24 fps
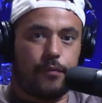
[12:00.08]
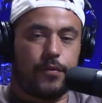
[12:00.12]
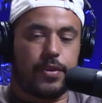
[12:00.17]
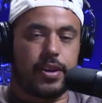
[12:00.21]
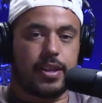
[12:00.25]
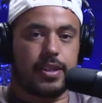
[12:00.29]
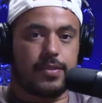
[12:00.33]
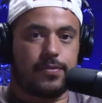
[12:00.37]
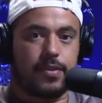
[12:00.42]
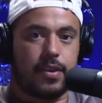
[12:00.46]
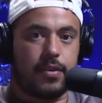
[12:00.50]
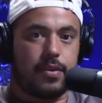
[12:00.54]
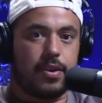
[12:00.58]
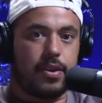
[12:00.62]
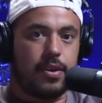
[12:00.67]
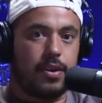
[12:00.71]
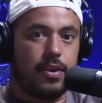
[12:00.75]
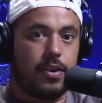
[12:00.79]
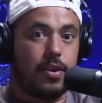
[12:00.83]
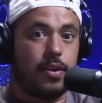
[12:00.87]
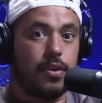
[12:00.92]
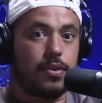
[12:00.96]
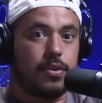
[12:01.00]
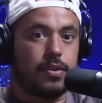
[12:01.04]
of confidence very
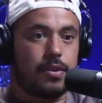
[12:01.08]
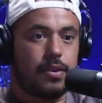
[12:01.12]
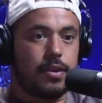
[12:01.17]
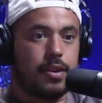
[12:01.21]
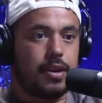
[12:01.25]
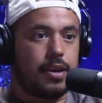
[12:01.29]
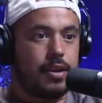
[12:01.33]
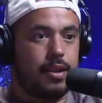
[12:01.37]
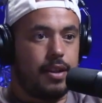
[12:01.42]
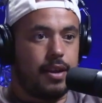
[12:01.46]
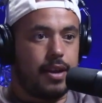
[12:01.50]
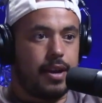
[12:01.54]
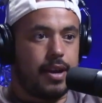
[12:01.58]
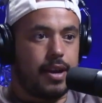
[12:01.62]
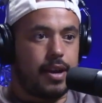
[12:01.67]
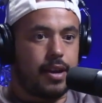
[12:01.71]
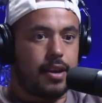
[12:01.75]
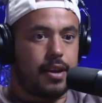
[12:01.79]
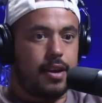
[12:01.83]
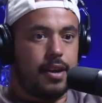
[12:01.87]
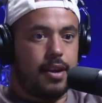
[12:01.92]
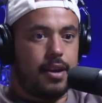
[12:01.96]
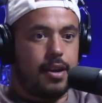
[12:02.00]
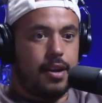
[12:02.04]
early on. They're
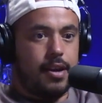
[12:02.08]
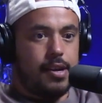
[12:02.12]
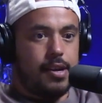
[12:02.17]
like,